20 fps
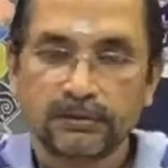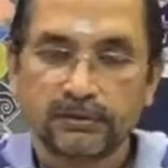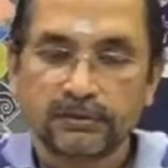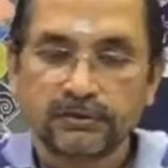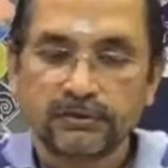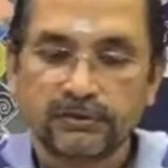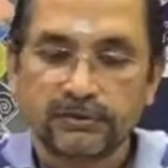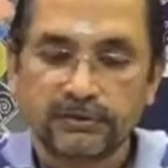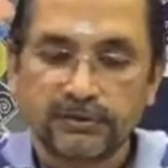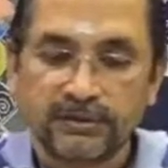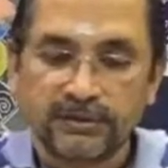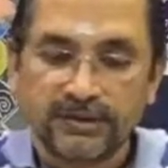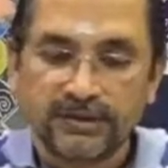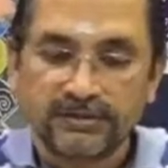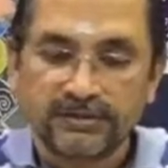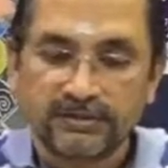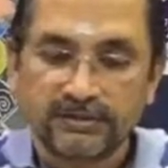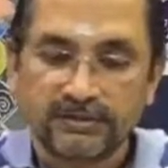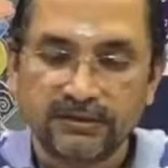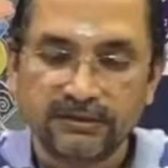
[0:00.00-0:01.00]
So you're
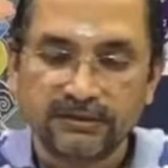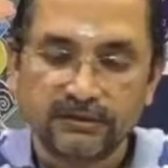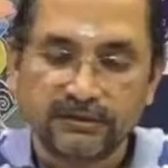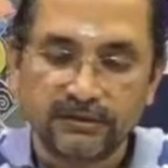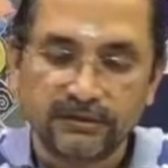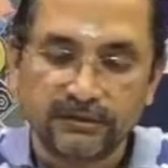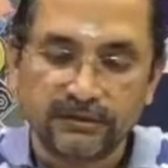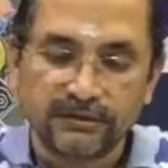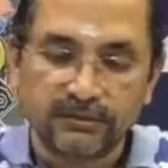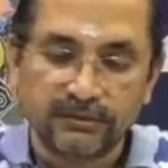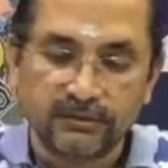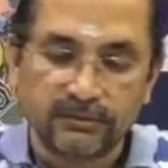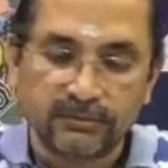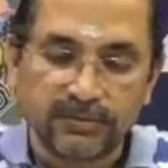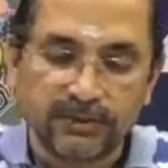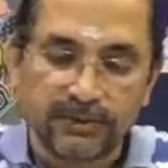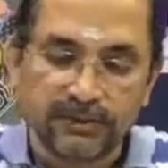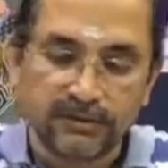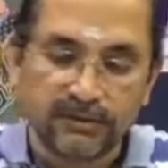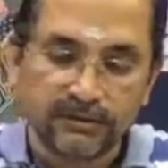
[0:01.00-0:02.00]
attaching the ear to the
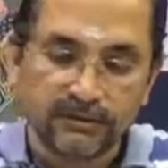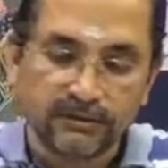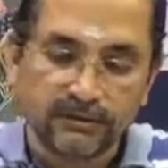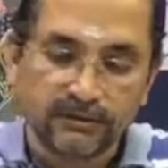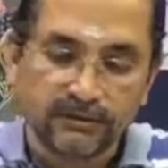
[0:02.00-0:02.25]
back here.